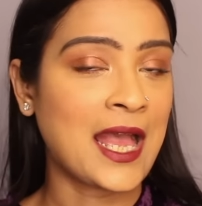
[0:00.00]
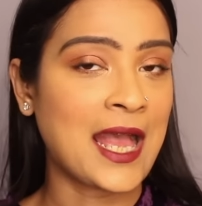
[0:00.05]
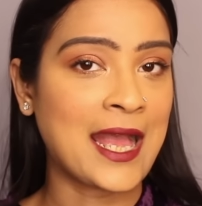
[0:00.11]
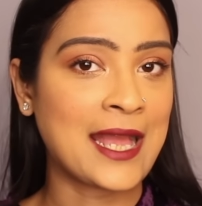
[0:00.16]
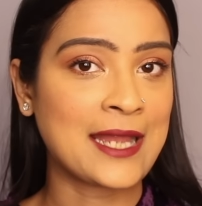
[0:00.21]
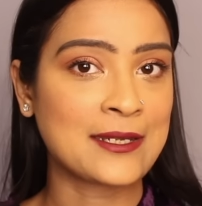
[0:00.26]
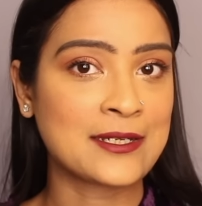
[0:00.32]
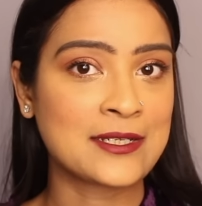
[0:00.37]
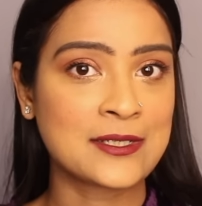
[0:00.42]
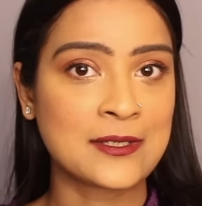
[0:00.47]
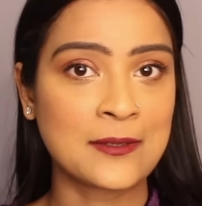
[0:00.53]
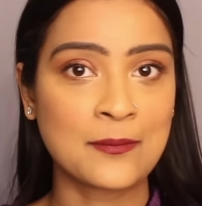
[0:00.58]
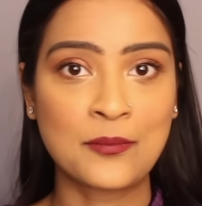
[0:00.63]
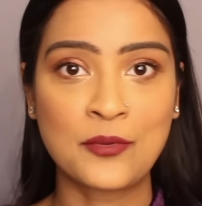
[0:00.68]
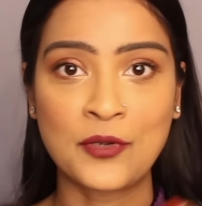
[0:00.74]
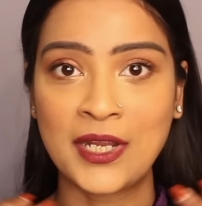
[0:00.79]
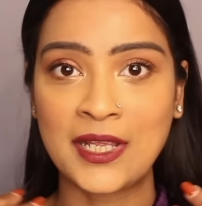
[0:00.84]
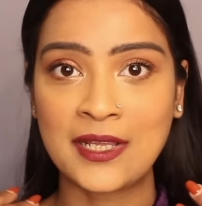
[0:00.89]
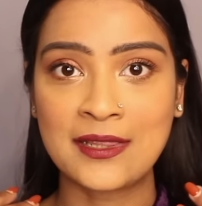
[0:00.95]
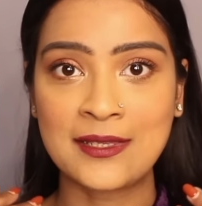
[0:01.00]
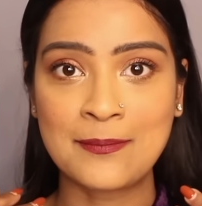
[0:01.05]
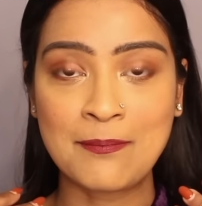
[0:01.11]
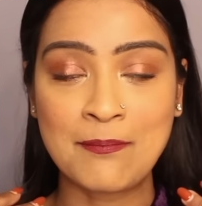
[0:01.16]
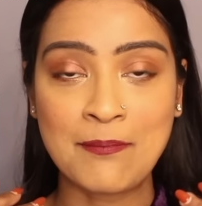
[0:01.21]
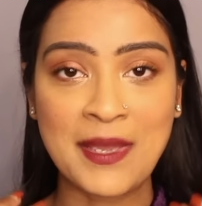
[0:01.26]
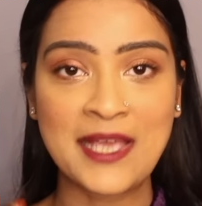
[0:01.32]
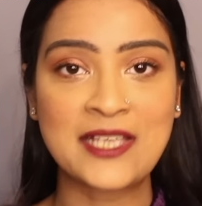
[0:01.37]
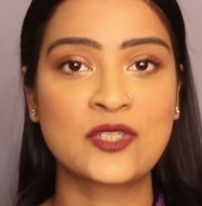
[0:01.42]
and bring the
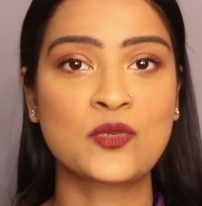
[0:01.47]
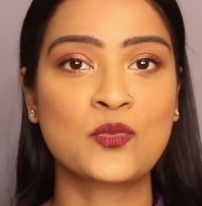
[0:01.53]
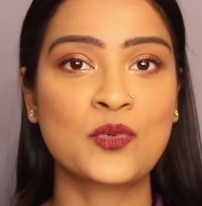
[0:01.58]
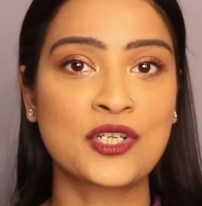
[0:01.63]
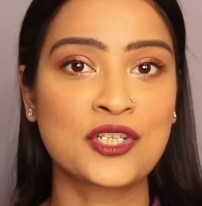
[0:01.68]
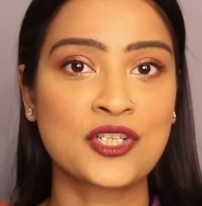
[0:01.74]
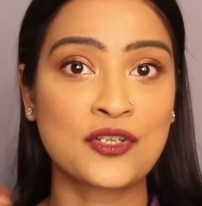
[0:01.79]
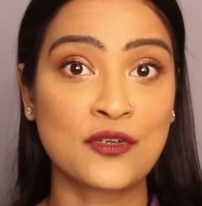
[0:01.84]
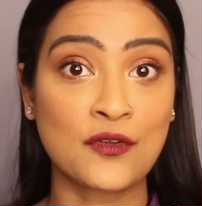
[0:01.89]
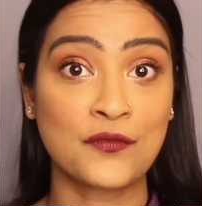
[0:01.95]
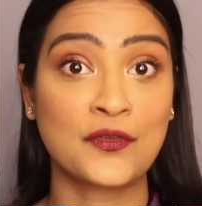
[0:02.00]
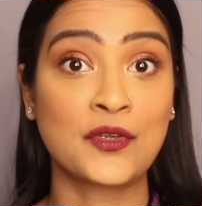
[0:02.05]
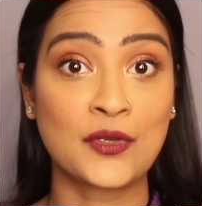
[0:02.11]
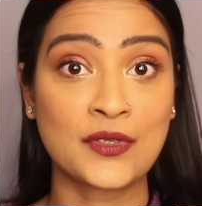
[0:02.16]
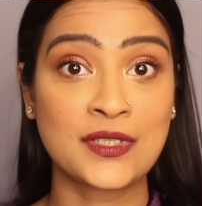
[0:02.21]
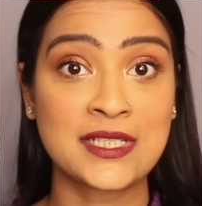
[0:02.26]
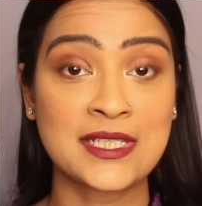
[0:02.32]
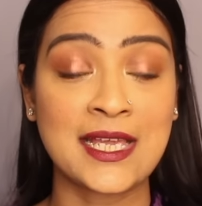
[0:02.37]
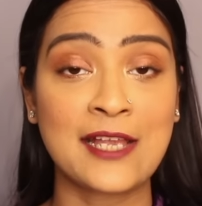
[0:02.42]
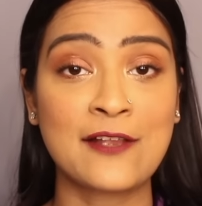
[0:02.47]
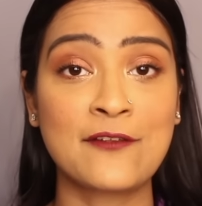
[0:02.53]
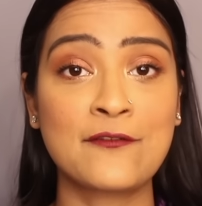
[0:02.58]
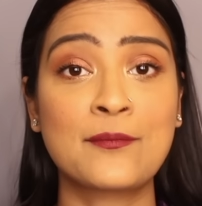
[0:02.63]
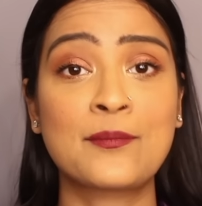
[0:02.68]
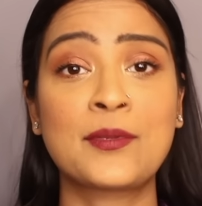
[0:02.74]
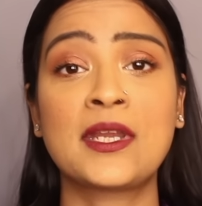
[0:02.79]
best version of yourself,